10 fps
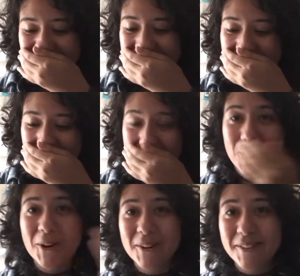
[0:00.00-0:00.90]
Damn,
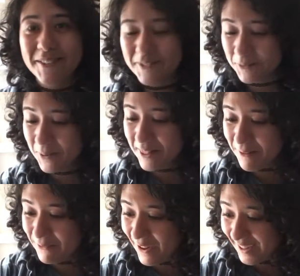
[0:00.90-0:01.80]
girl, what the
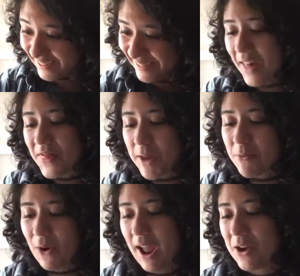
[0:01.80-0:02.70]
fuck? Then
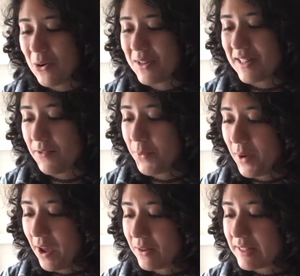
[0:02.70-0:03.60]
Mariah noticed
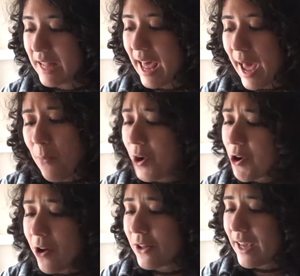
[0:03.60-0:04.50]
everyone else. And what are you
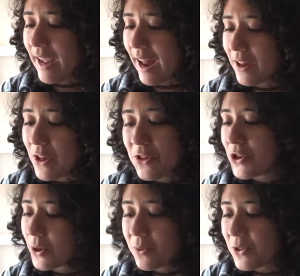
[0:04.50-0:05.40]
all looking at? The
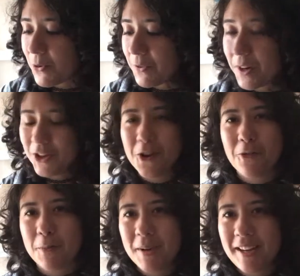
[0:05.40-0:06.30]
show is over. You know,
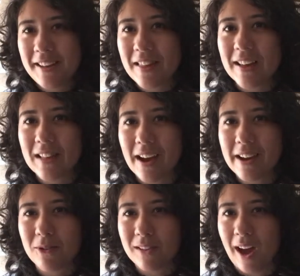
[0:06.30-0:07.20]
repeating that line
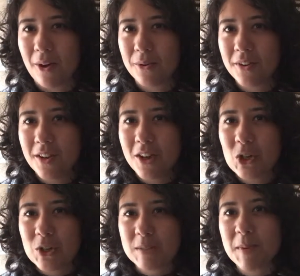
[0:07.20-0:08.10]
out loud
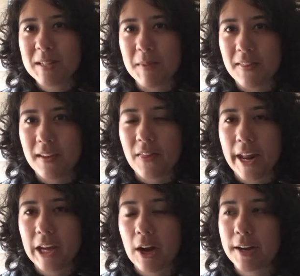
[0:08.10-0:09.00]
just makes me think that
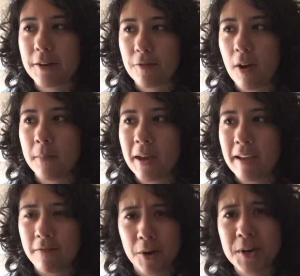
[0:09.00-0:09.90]
I got it from
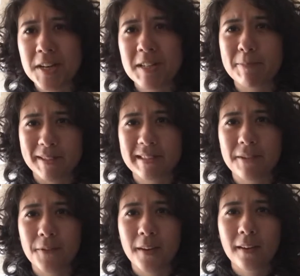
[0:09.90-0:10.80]
a very
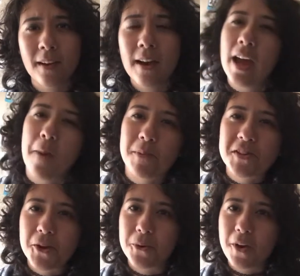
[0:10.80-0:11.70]
specific
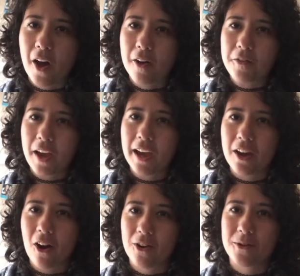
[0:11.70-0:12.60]
episode of Hey
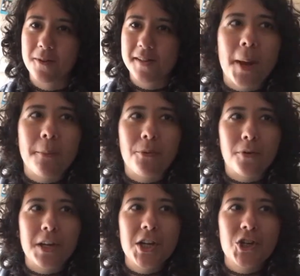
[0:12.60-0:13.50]
Arnold. I'm
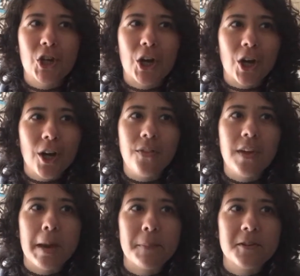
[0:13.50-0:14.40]
pretty sure
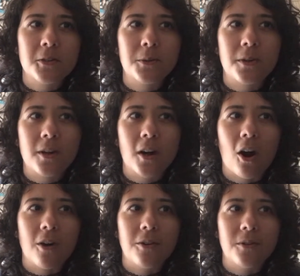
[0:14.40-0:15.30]
the episode where
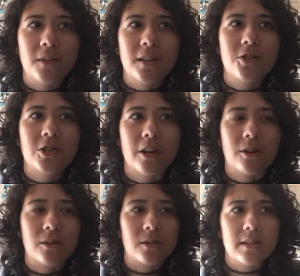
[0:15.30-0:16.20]
Arnold and
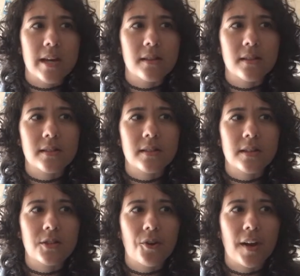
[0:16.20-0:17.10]
Gerald date the
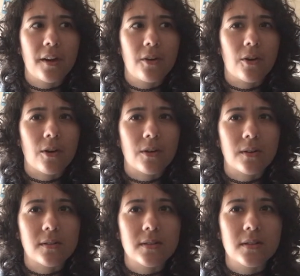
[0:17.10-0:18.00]
6th grade
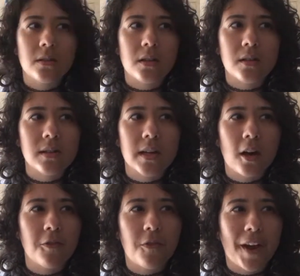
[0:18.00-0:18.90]
girls. There's like
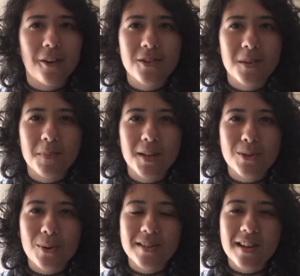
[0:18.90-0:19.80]
a fight or something
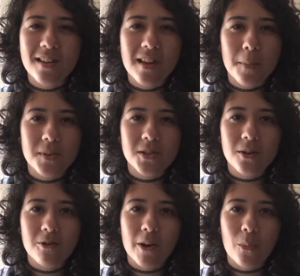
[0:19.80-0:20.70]
towards the end of the
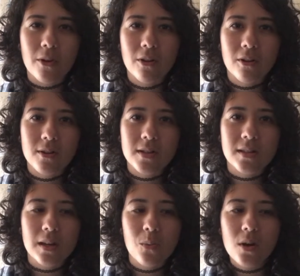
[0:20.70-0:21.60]
episode, and one of the girls
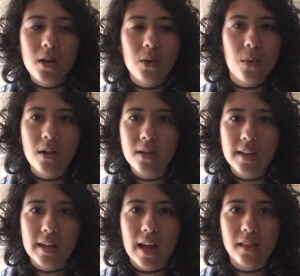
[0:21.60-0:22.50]
says, and what are you all
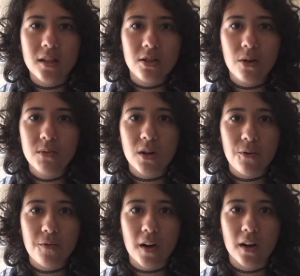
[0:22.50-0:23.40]
looking at? The show's
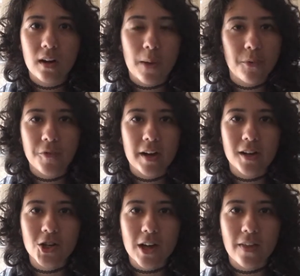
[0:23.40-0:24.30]
over. I won't forget
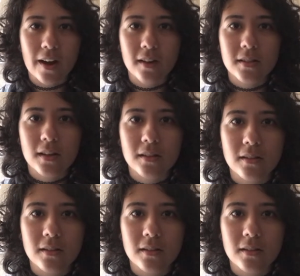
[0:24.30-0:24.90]
because she had that accent.